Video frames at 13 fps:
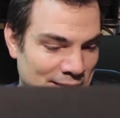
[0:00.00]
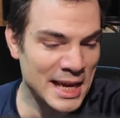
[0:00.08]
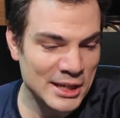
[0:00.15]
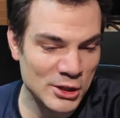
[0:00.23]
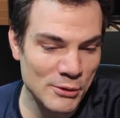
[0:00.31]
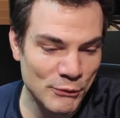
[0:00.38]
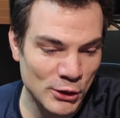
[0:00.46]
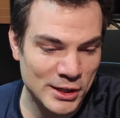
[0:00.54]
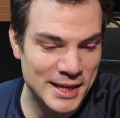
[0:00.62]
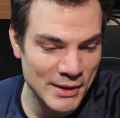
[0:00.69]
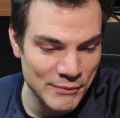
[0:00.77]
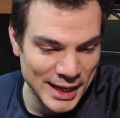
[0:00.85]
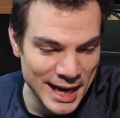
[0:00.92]
Thank you for
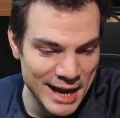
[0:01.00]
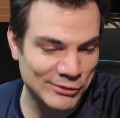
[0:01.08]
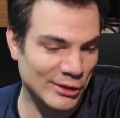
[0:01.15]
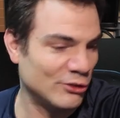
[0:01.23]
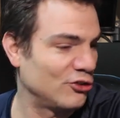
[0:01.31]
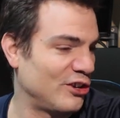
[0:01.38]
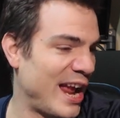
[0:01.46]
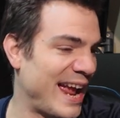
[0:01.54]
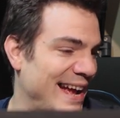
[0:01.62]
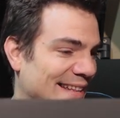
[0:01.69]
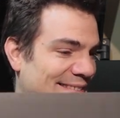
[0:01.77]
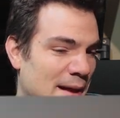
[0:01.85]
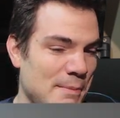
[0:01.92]
giving us a
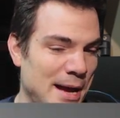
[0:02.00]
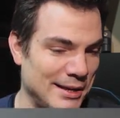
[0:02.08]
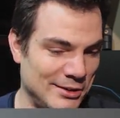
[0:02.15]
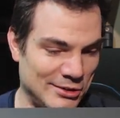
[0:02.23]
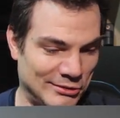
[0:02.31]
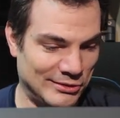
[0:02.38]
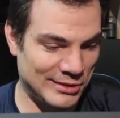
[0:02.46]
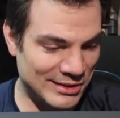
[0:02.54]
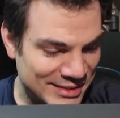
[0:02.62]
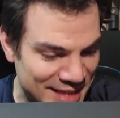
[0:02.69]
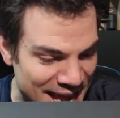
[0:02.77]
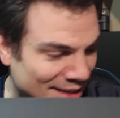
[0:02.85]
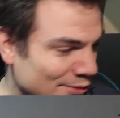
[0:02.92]
chance. How about you just...
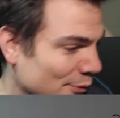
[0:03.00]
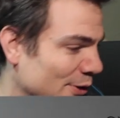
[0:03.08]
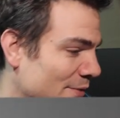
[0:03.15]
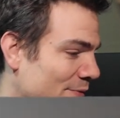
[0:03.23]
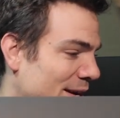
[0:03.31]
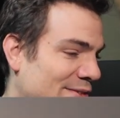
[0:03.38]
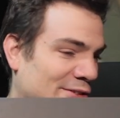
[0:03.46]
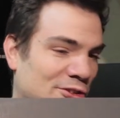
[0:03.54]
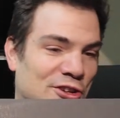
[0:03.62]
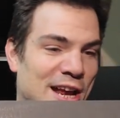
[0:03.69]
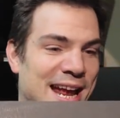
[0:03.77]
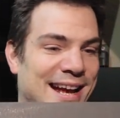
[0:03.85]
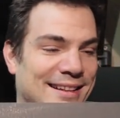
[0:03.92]
Thanks for giving us a
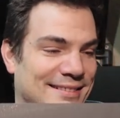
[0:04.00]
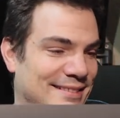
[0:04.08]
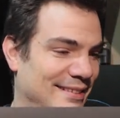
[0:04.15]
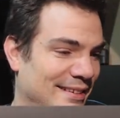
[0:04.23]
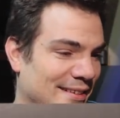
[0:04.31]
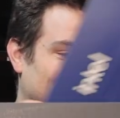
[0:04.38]
chance.